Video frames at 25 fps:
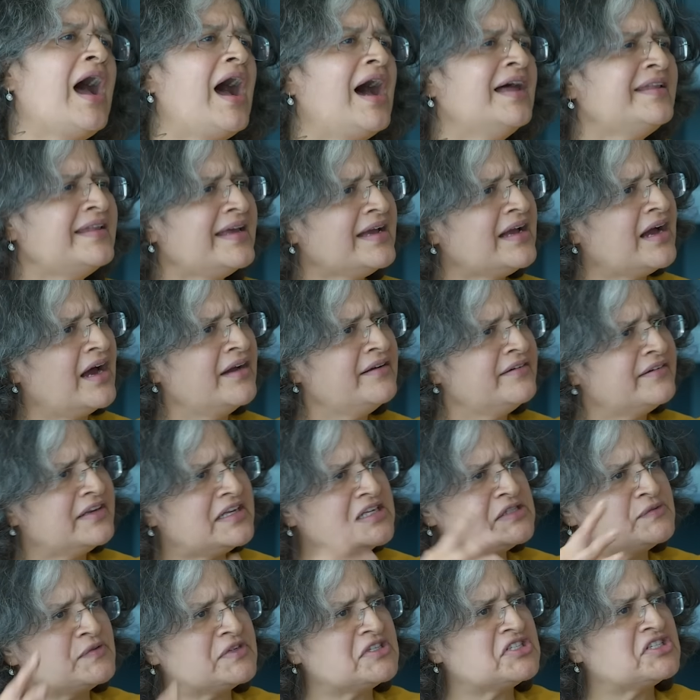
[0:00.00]
Are there
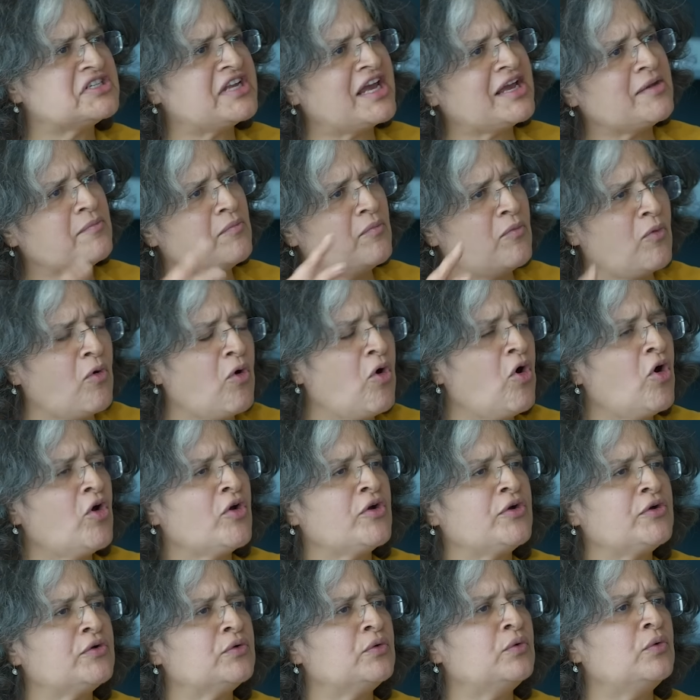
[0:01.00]
countries which take
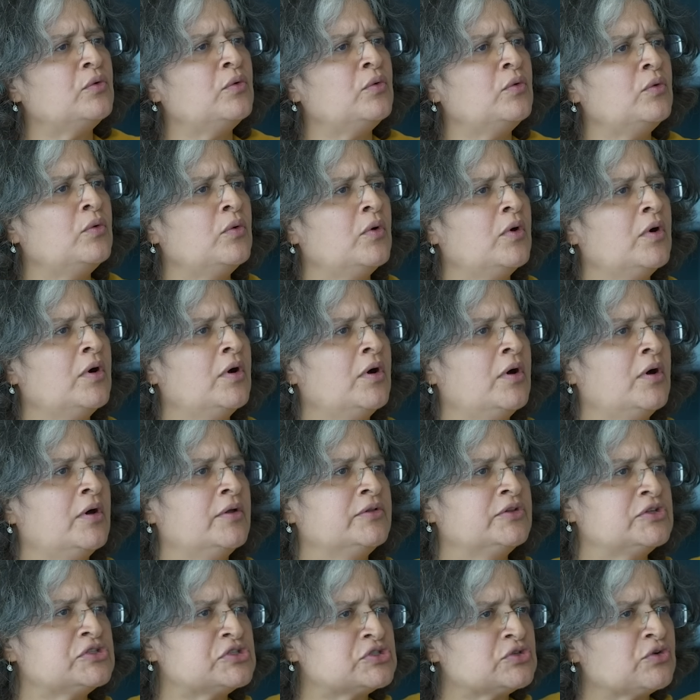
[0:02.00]
more to
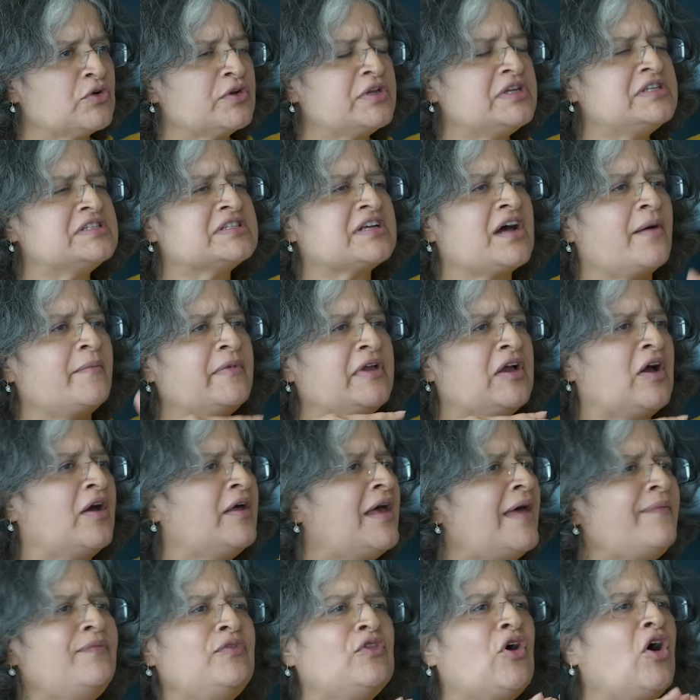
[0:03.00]
the stories coming
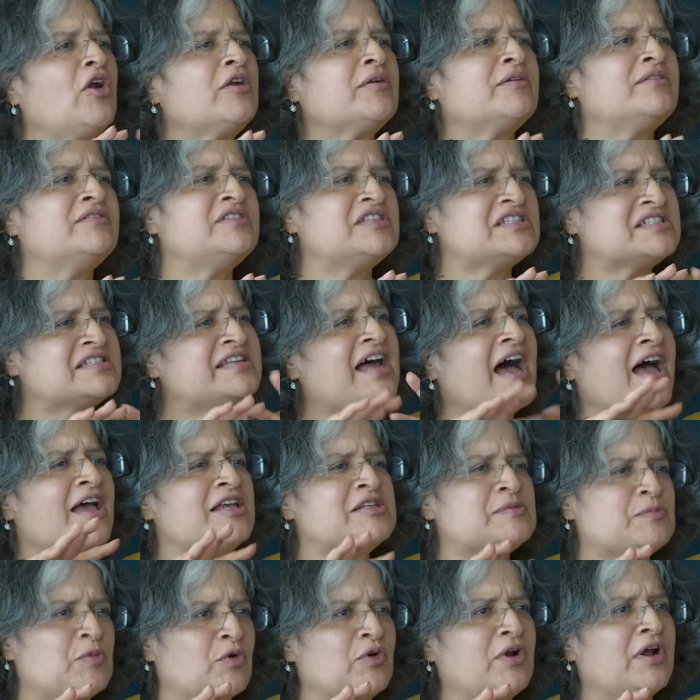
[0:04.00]
up, and not just
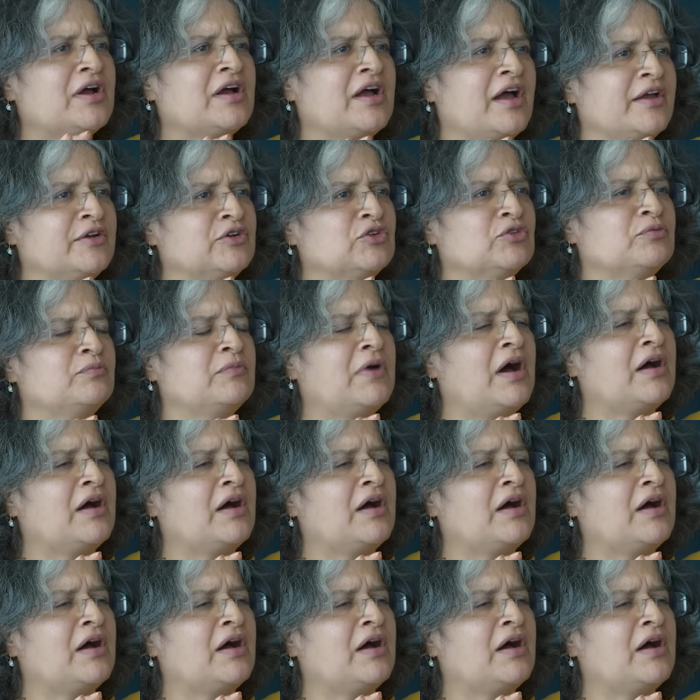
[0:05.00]
diaspora kind of